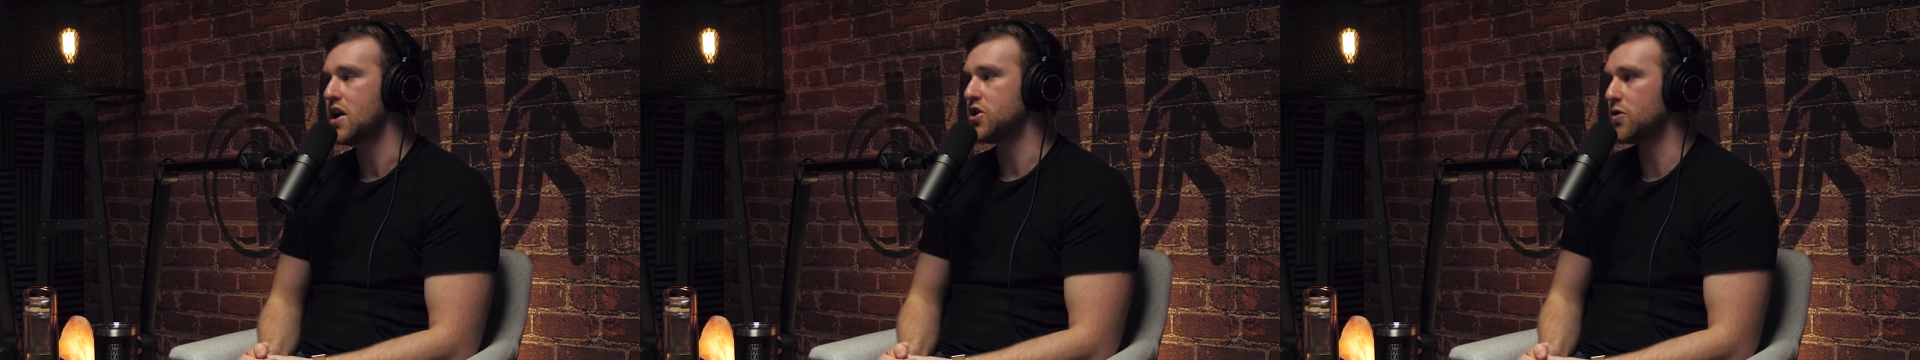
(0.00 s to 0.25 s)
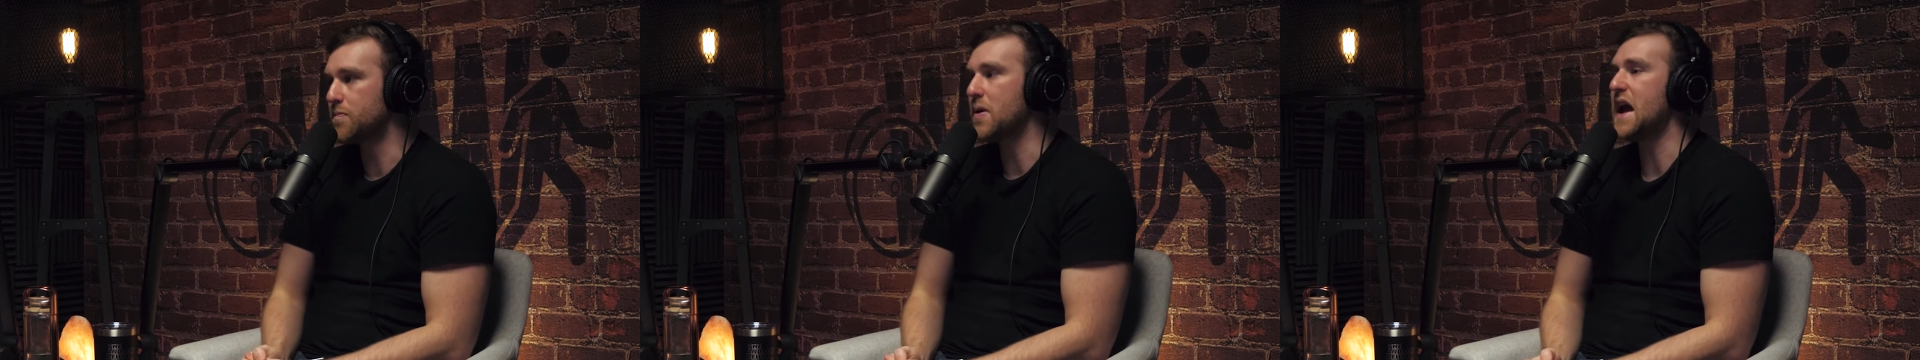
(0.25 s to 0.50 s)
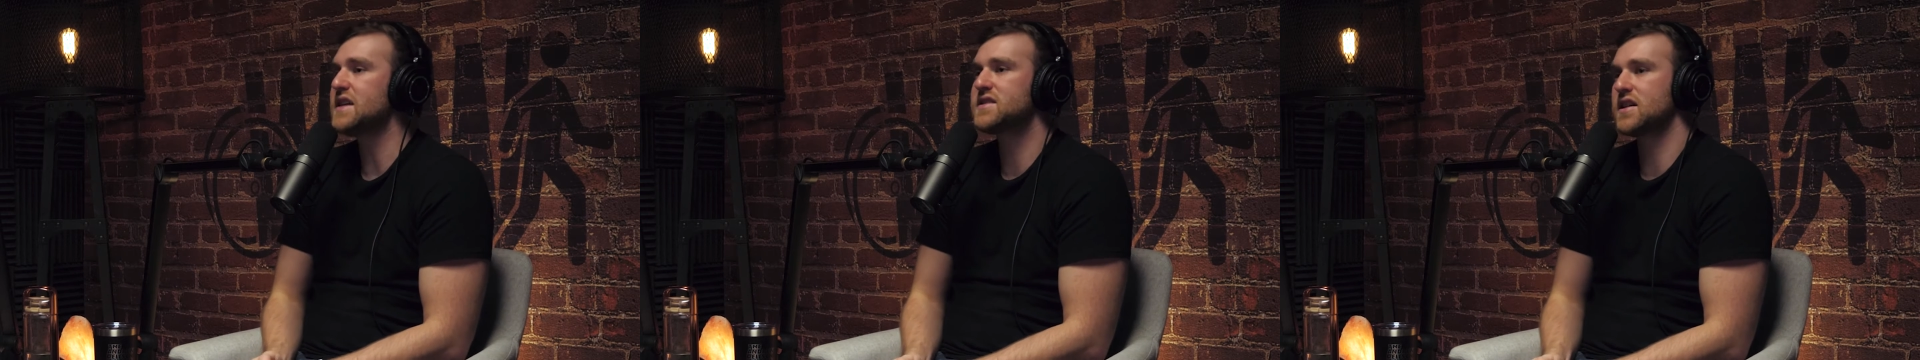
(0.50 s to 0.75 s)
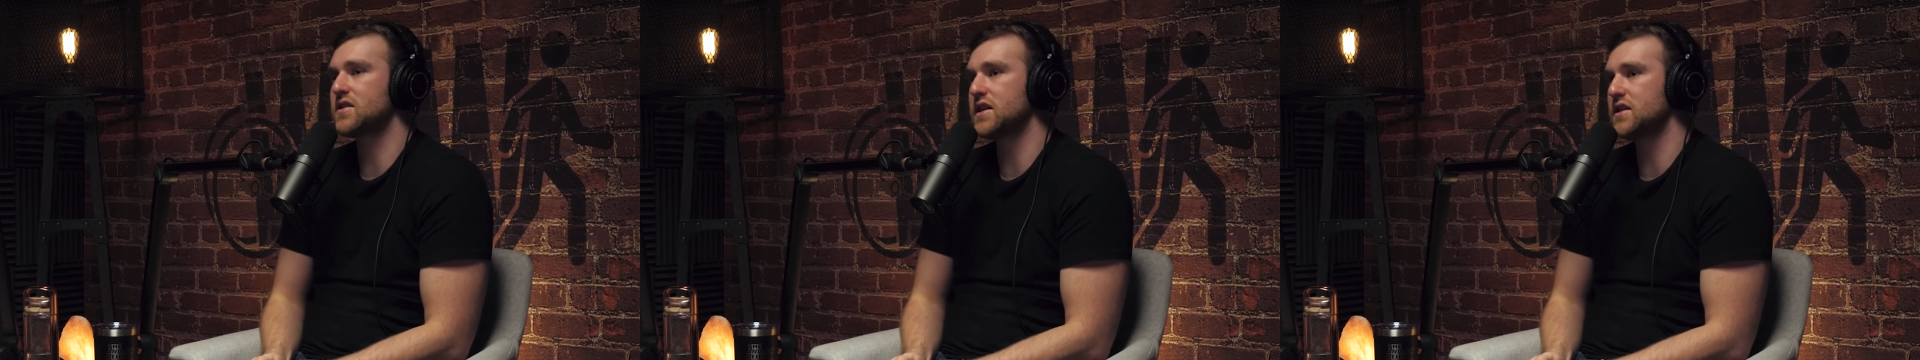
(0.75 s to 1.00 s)
You're
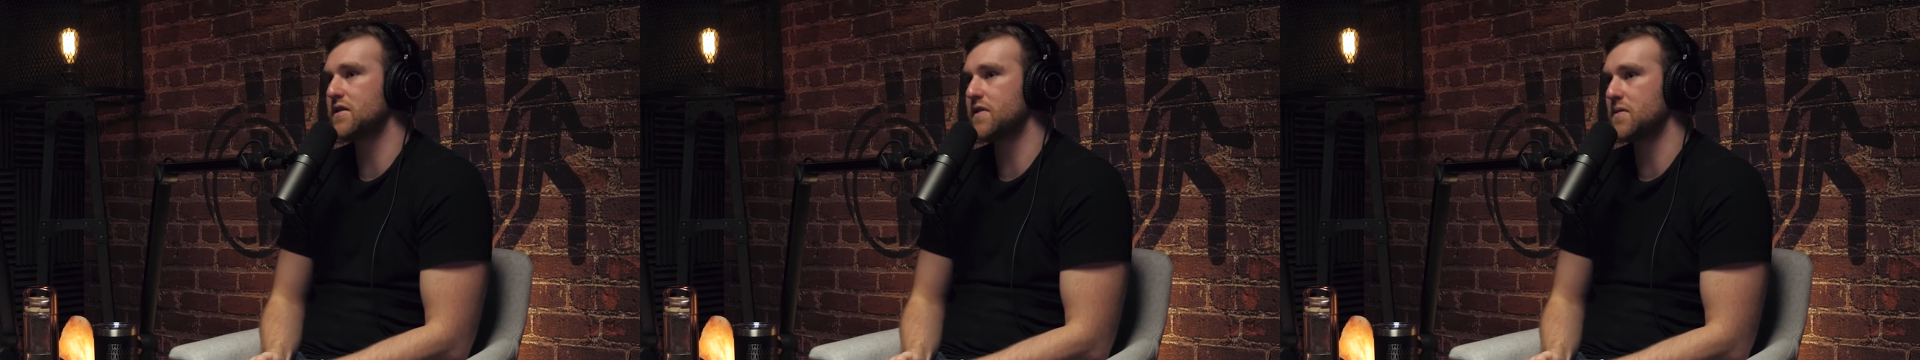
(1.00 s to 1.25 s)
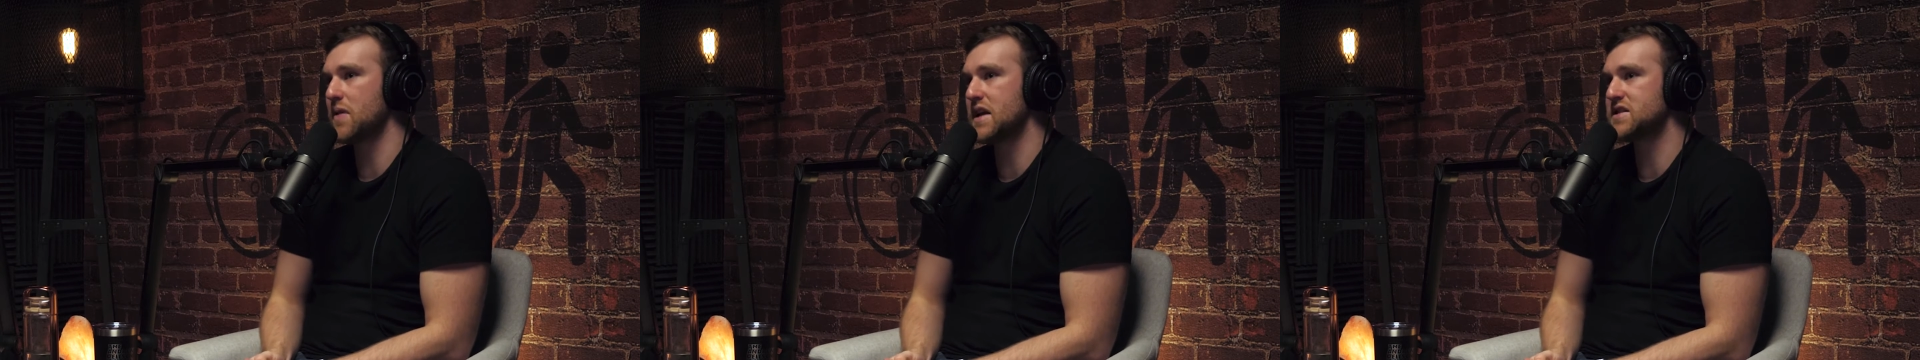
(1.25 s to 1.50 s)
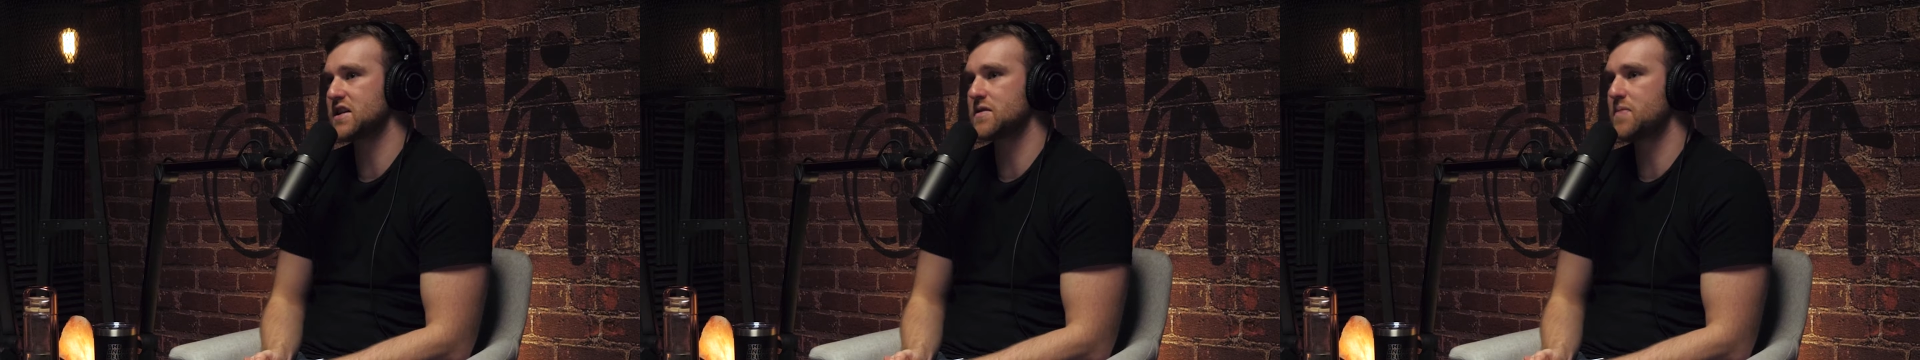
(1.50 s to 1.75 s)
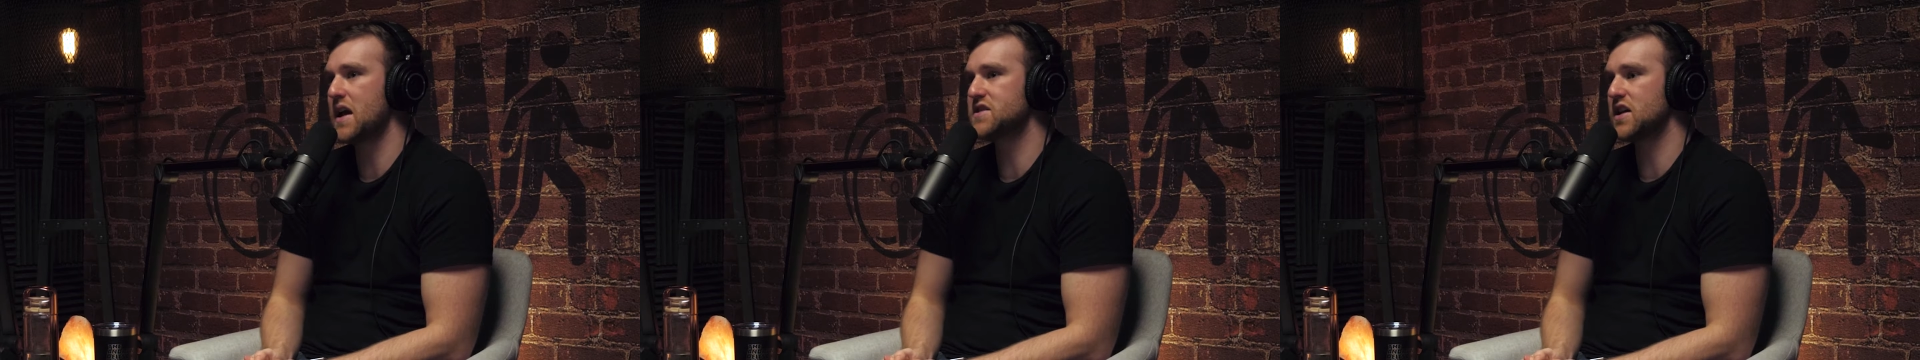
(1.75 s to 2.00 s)
basically living paycheck to
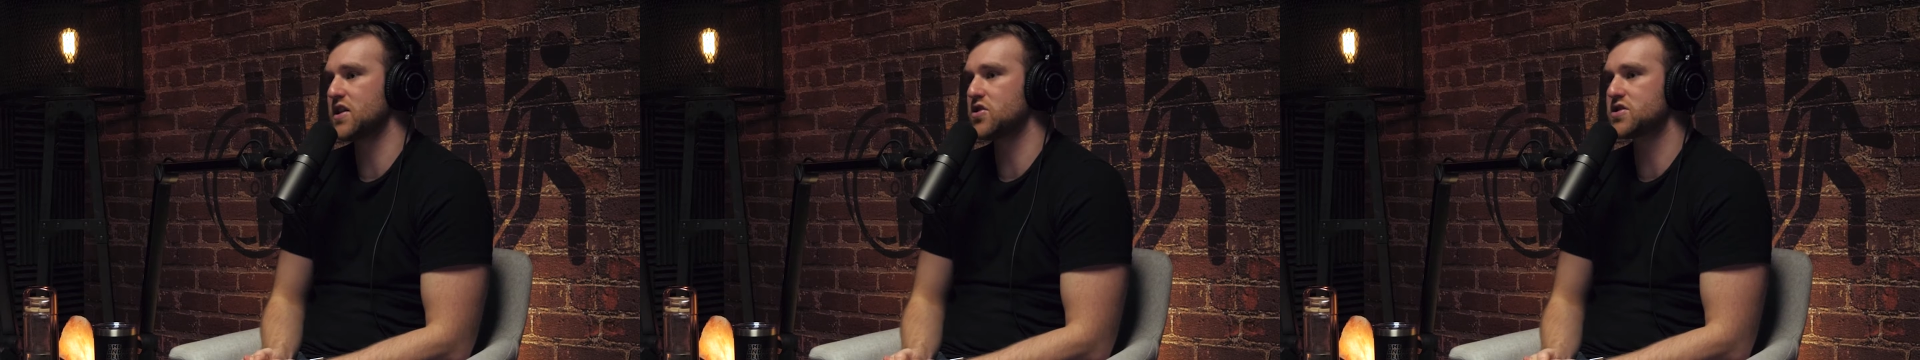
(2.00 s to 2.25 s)
paycheck.